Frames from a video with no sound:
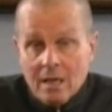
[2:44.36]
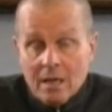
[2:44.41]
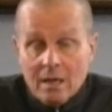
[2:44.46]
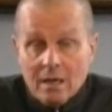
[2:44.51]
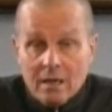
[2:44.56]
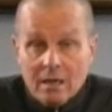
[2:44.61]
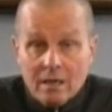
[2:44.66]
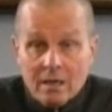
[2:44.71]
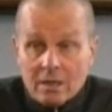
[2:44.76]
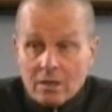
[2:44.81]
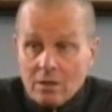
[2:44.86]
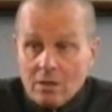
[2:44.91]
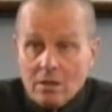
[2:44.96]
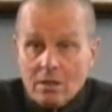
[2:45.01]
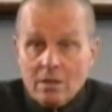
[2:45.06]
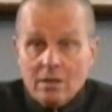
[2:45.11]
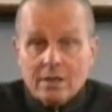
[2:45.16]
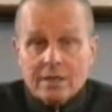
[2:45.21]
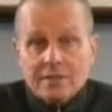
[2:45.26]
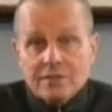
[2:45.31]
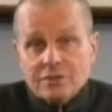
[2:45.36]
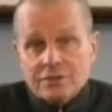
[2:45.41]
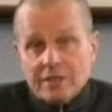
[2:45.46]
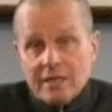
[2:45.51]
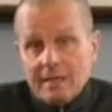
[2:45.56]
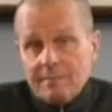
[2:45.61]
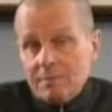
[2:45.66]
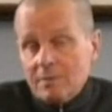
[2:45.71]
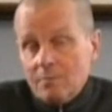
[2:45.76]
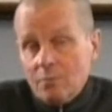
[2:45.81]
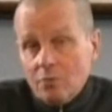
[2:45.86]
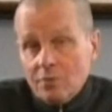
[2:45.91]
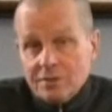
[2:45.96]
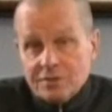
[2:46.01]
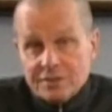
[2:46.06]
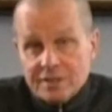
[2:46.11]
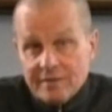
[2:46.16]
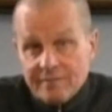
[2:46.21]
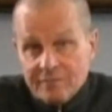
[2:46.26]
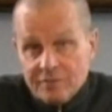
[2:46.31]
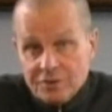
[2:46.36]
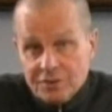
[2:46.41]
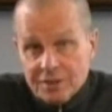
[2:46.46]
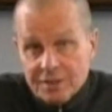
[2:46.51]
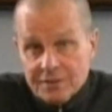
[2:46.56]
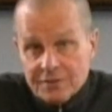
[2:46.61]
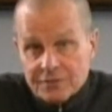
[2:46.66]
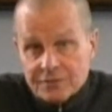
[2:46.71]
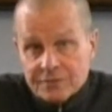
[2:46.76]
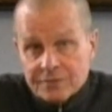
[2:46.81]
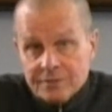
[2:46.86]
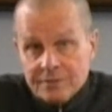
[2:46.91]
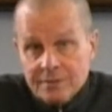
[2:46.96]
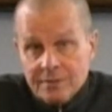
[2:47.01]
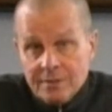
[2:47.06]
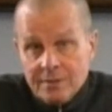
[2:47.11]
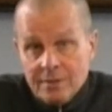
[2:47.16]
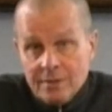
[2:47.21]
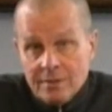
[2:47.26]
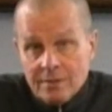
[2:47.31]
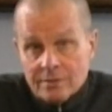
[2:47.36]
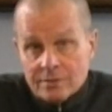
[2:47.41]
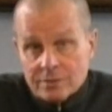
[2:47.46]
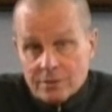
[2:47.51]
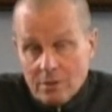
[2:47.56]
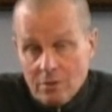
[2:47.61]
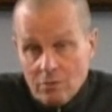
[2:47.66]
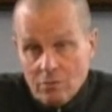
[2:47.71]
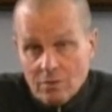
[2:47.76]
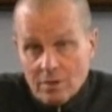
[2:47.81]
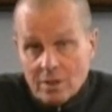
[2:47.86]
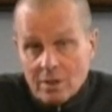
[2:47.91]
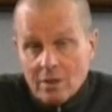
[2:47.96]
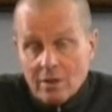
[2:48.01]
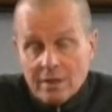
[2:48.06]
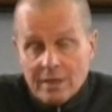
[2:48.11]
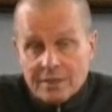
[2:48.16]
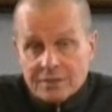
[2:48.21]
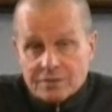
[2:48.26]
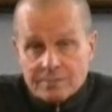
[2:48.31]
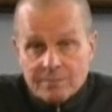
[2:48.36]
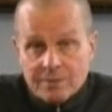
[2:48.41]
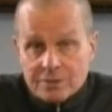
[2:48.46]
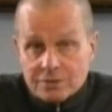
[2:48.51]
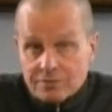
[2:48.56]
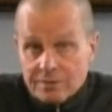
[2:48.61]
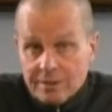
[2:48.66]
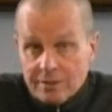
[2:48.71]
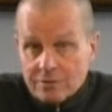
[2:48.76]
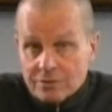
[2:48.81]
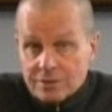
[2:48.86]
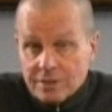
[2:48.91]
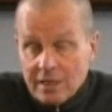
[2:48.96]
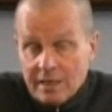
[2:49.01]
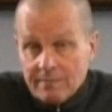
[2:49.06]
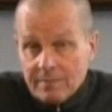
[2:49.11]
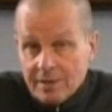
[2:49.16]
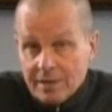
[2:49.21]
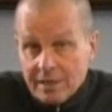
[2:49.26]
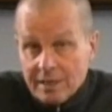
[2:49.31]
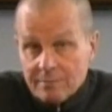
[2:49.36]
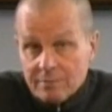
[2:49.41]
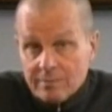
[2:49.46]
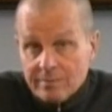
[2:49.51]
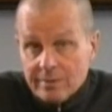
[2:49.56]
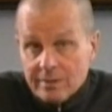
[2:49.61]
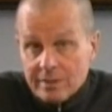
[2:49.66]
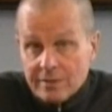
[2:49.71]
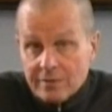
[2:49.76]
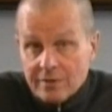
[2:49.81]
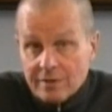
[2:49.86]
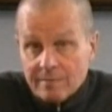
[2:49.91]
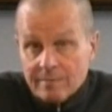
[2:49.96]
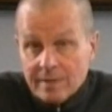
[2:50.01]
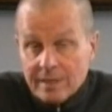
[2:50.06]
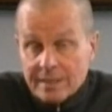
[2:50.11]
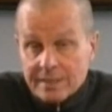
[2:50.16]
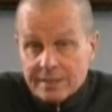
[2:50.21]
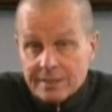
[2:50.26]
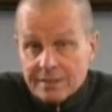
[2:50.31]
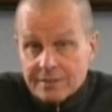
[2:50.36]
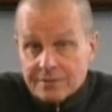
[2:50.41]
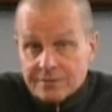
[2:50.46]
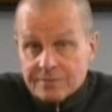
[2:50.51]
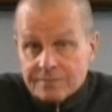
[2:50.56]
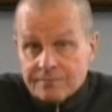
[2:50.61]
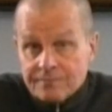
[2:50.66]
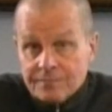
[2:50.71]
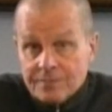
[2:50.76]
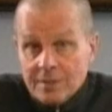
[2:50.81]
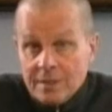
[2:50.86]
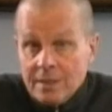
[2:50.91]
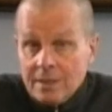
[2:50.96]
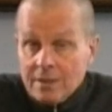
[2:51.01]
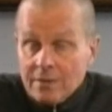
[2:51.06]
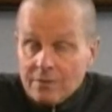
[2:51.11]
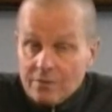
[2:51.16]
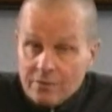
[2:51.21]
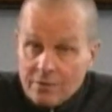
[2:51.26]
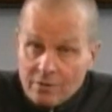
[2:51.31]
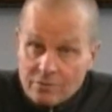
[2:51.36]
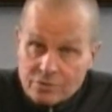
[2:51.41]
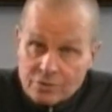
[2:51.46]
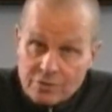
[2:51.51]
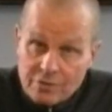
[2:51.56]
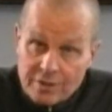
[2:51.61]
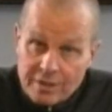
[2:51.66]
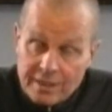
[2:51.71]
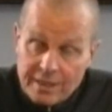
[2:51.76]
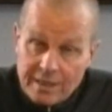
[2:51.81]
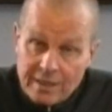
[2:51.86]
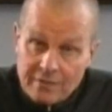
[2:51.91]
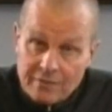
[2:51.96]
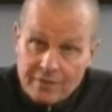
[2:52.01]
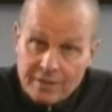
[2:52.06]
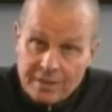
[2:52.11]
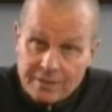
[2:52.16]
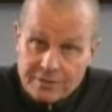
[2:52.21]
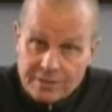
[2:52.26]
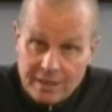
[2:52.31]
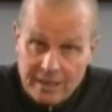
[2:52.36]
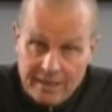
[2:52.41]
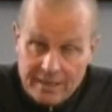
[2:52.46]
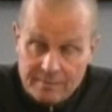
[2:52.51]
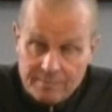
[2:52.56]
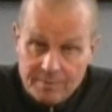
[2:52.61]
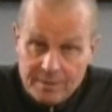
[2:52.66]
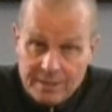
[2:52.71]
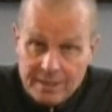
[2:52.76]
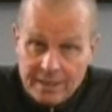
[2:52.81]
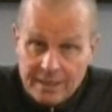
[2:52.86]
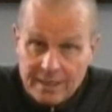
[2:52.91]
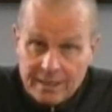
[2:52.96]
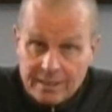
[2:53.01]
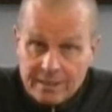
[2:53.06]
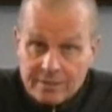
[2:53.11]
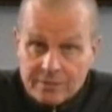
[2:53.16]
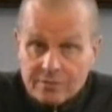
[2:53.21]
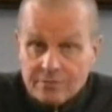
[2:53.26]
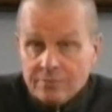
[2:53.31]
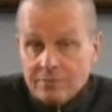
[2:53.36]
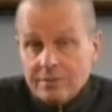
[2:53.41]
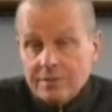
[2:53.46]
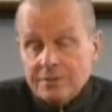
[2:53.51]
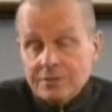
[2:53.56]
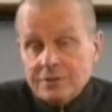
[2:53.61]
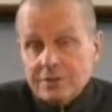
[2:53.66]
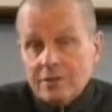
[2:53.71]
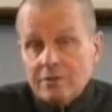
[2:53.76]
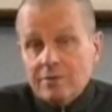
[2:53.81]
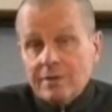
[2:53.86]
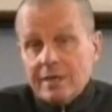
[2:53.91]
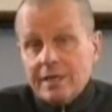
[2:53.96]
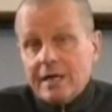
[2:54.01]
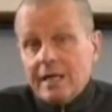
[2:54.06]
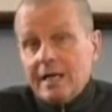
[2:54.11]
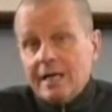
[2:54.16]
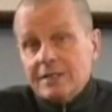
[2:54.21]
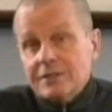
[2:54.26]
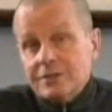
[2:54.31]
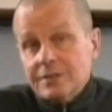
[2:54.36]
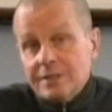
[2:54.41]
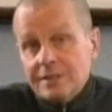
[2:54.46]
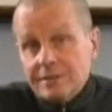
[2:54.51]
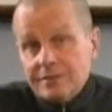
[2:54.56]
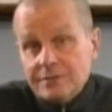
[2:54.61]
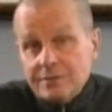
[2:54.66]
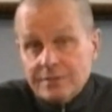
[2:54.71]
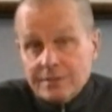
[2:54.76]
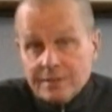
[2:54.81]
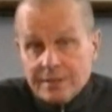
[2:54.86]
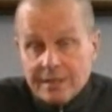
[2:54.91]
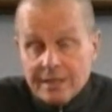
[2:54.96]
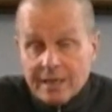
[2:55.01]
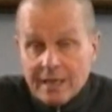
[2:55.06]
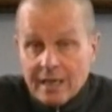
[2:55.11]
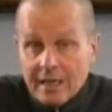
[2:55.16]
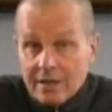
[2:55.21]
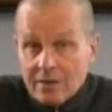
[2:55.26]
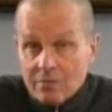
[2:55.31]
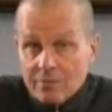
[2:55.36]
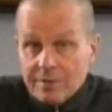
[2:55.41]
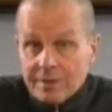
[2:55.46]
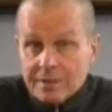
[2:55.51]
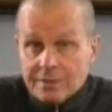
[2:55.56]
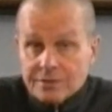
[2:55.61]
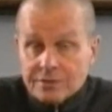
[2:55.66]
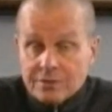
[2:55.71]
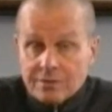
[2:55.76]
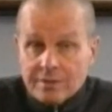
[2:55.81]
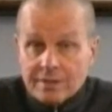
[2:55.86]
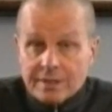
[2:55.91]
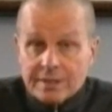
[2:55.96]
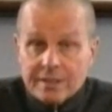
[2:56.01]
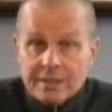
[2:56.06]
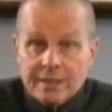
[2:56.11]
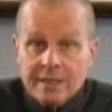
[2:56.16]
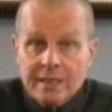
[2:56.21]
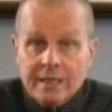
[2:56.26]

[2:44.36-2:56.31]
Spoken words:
A car can stop at 0.7 Gs. So a car has a much greater stopping capability than a bike does. Those are the kind of things that have to be taken into considering an accident and how to reconstruct it.